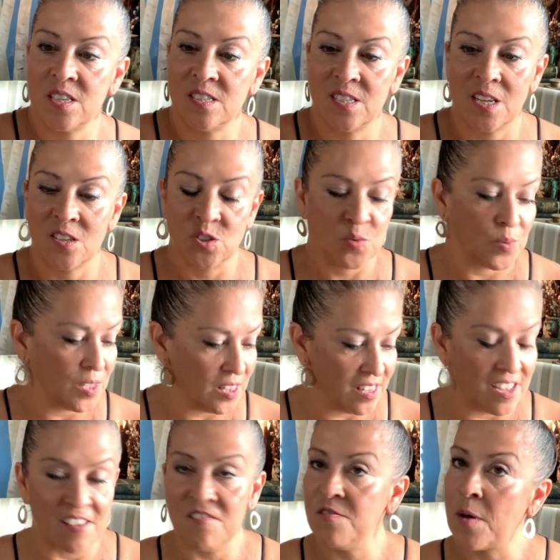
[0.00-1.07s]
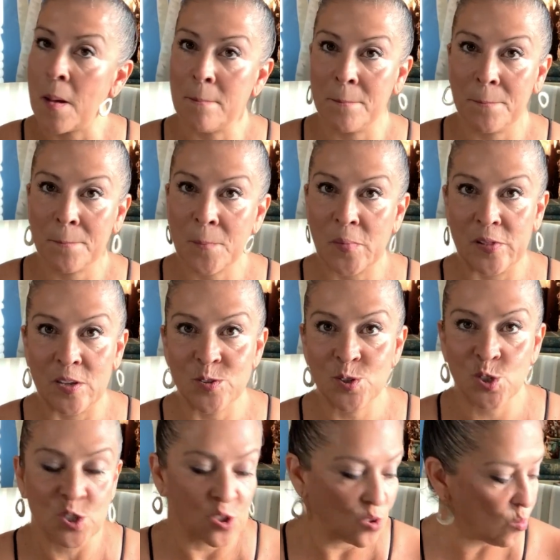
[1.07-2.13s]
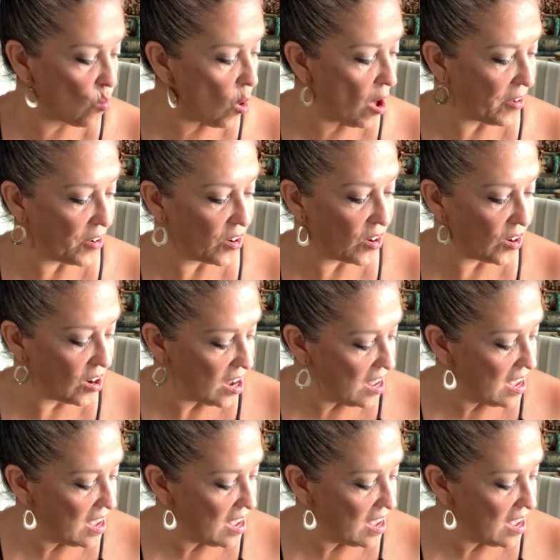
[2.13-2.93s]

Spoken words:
And since we live close to the water,